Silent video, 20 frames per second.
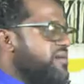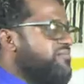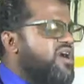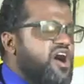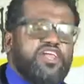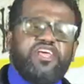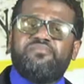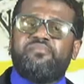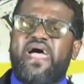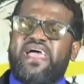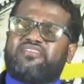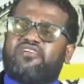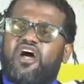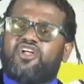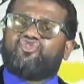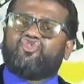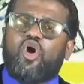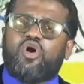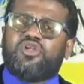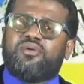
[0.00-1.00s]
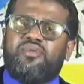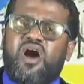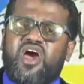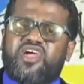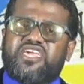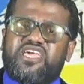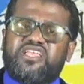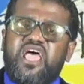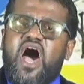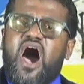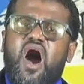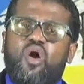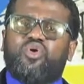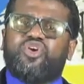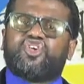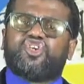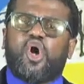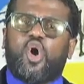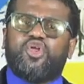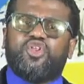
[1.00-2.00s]
Moneyed men control the market. Are we
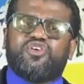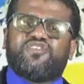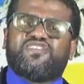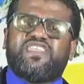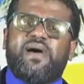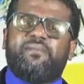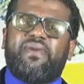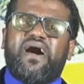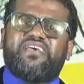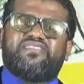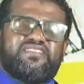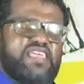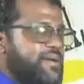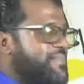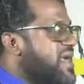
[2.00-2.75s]
showing you step by step?